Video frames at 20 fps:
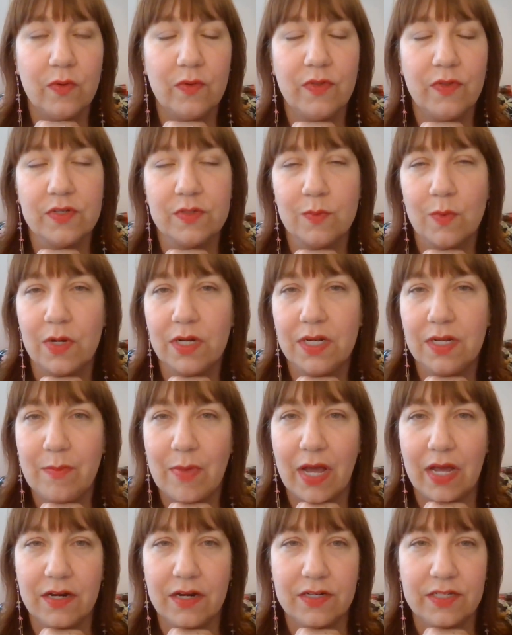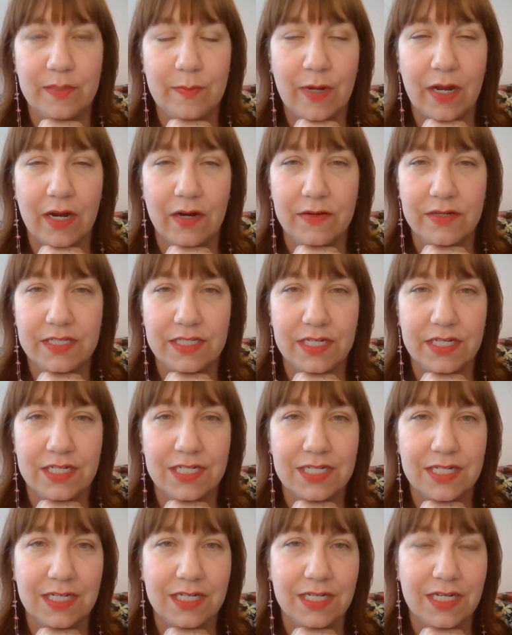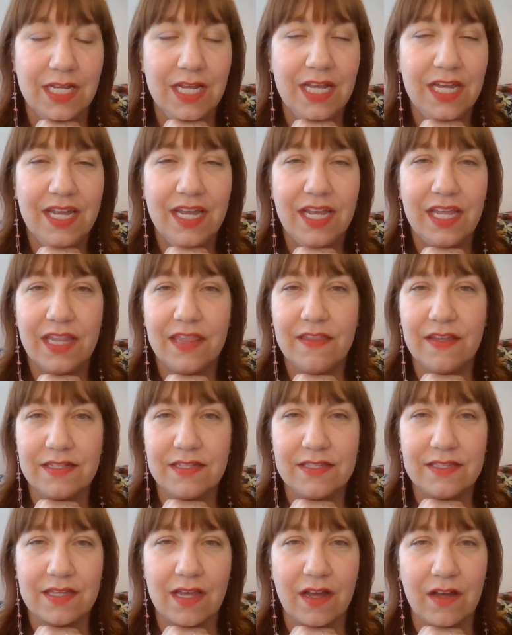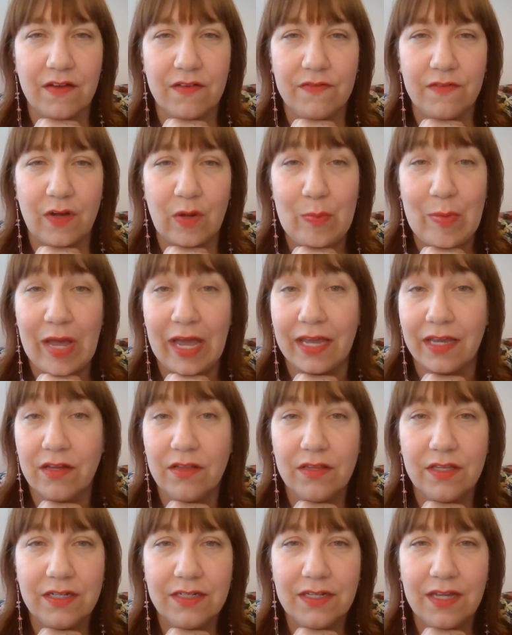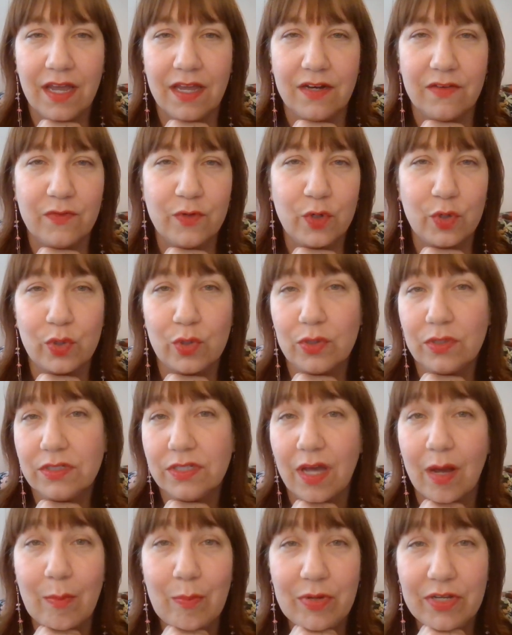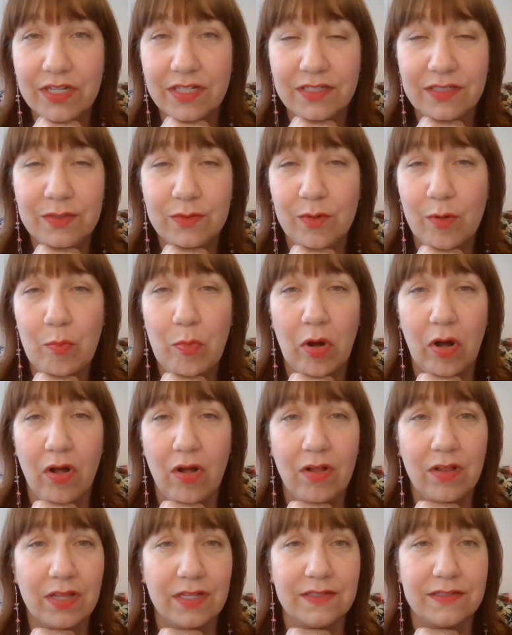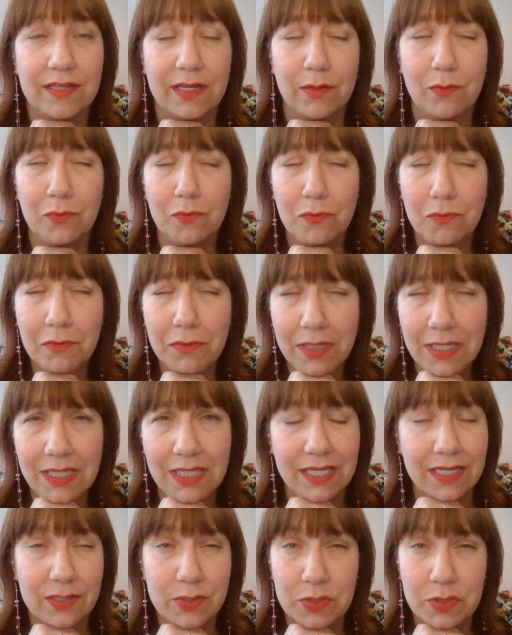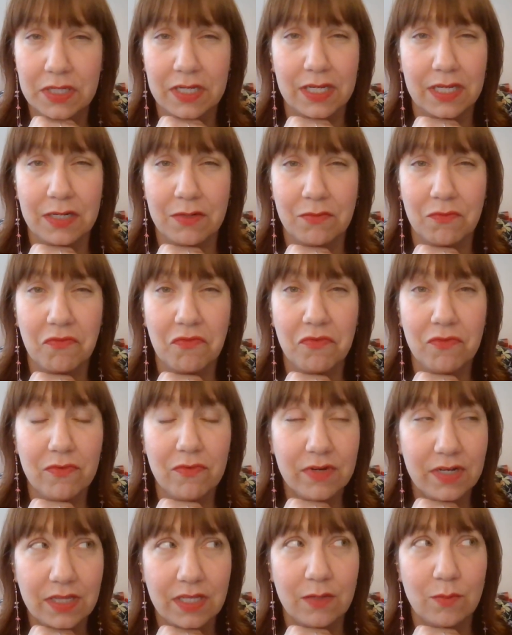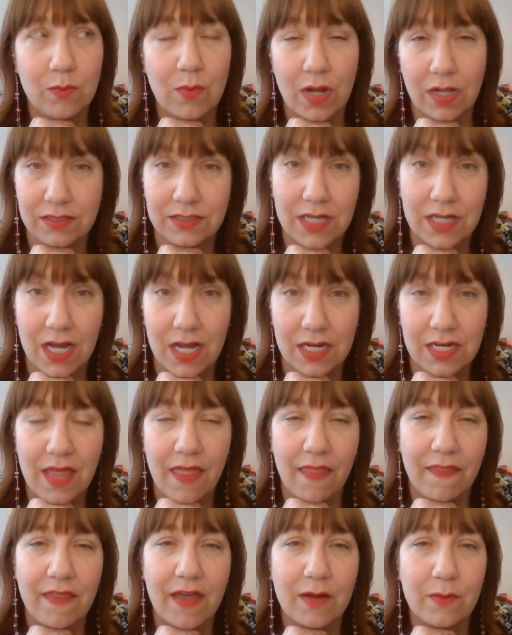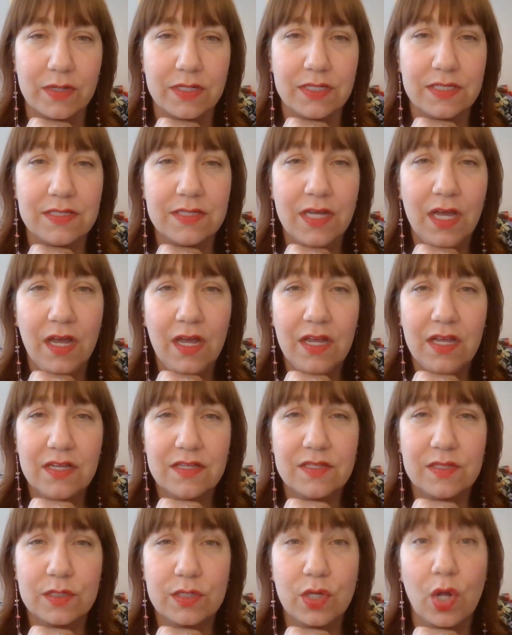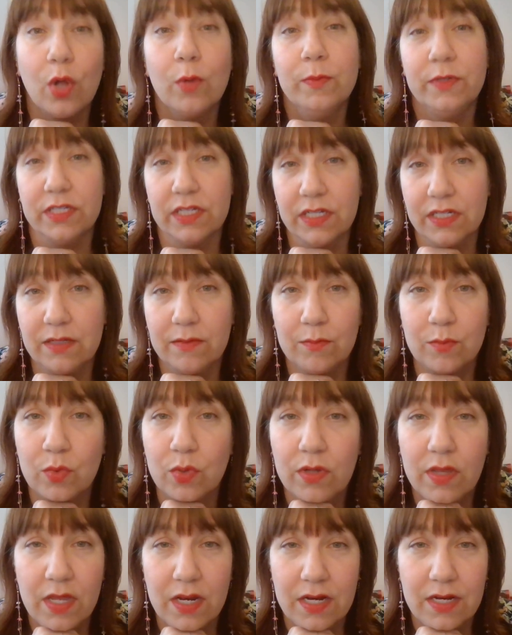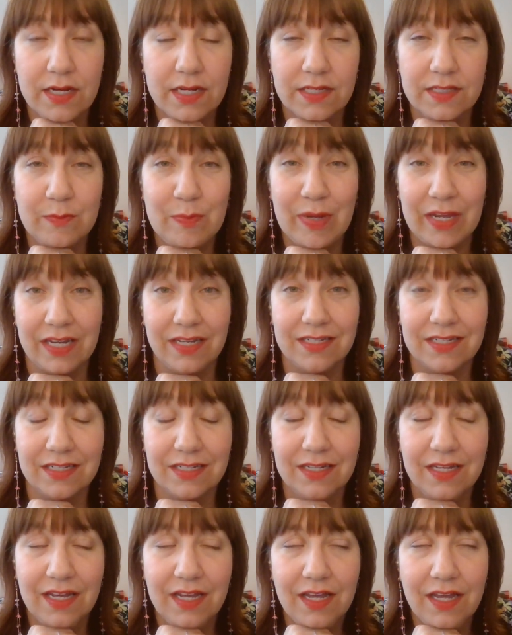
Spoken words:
There's one in Battersea Power Station that's of a pangolin kind of curled up into a ball. It's like really intricate and really well done. That one's sculpted more than it is painted.